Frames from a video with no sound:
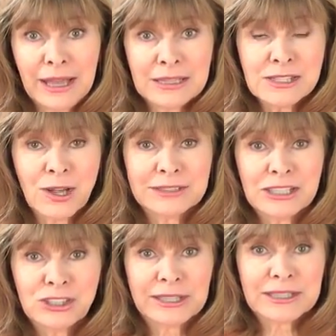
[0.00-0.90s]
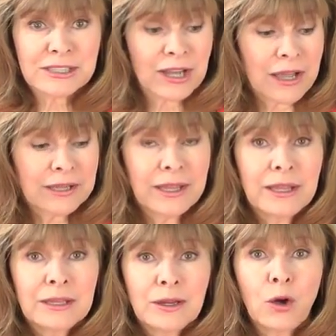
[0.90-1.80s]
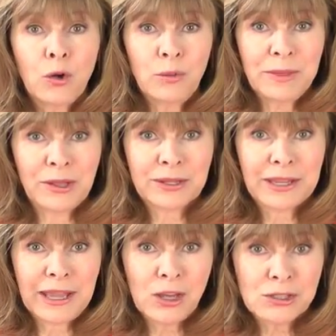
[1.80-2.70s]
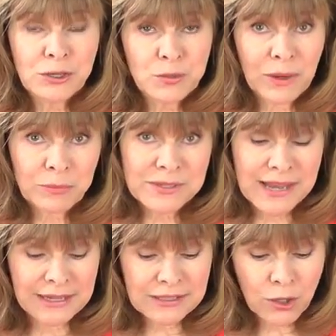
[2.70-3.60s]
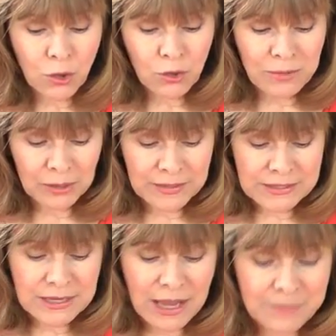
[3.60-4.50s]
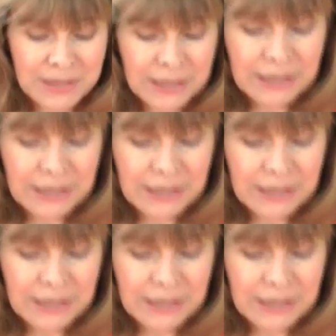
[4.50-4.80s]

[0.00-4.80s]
unsalted chicken stock, whole milk. I usually use 1%. It's whole milk this time.